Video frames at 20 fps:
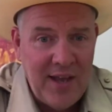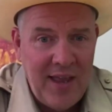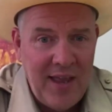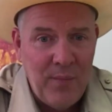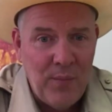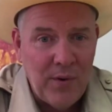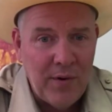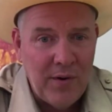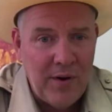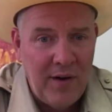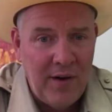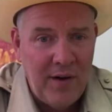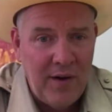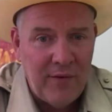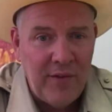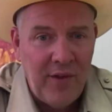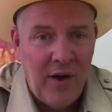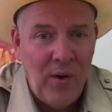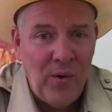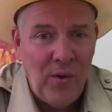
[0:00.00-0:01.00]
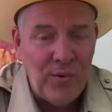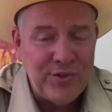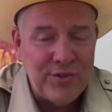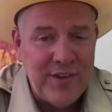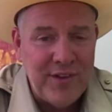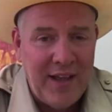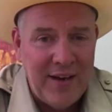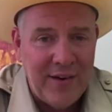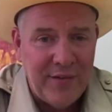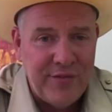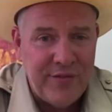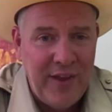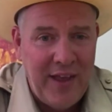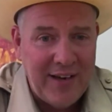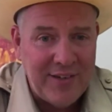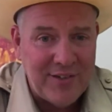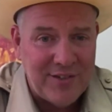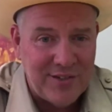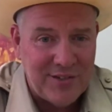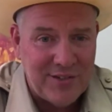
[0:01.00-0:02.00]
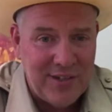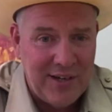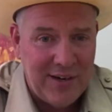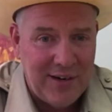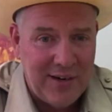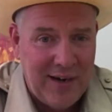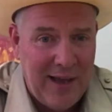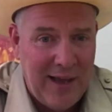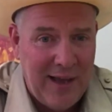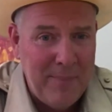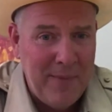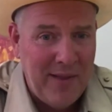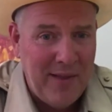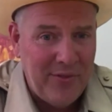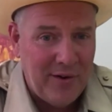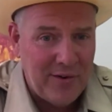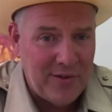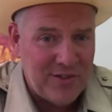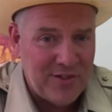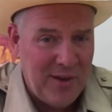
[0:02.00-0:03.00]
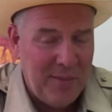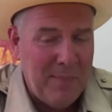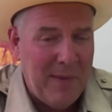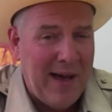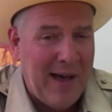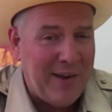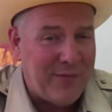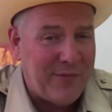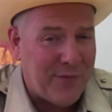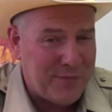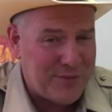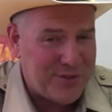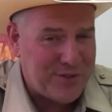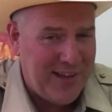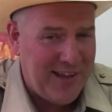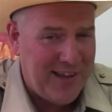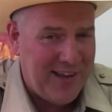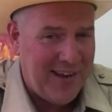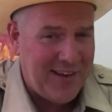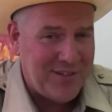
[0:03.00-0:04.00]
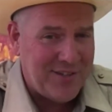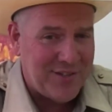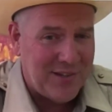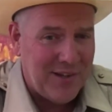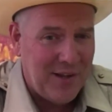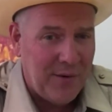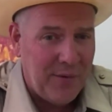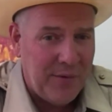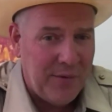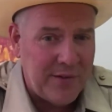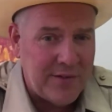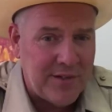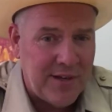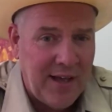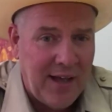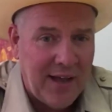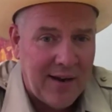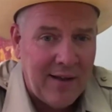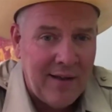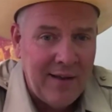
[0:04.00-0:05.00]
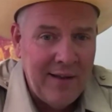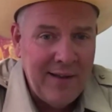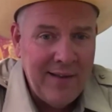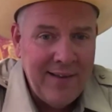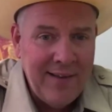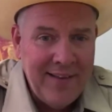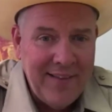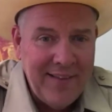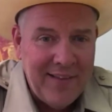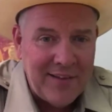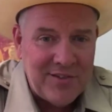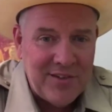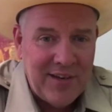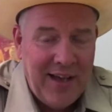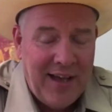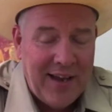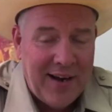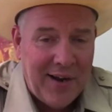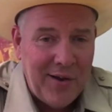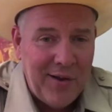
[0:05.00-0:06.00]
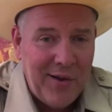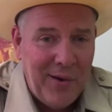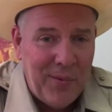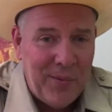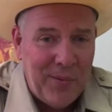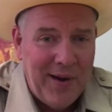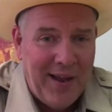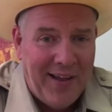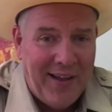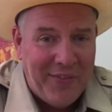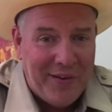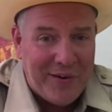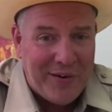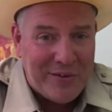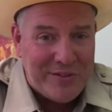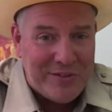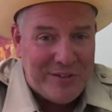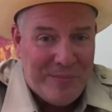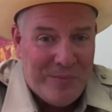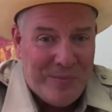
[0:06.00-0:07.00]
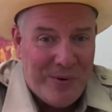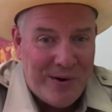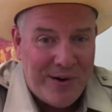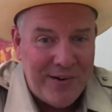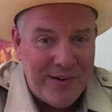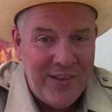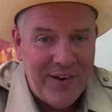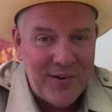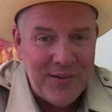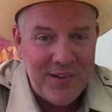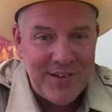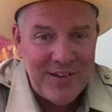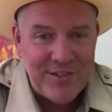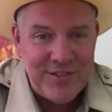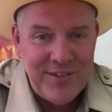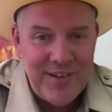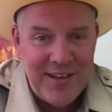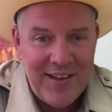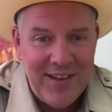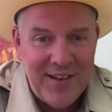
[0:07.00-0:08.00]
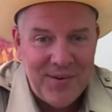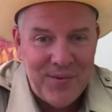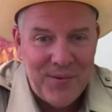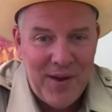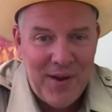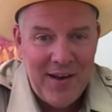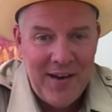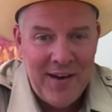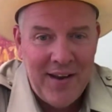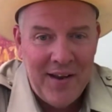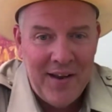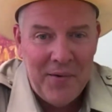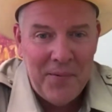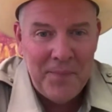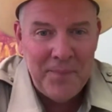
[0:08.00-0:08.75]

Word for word: hey, we're covering the whole state of Texas here, and I bet there's somebody from San Angelo that's got a that's got a goat down there somewhere, and they're listening in right now.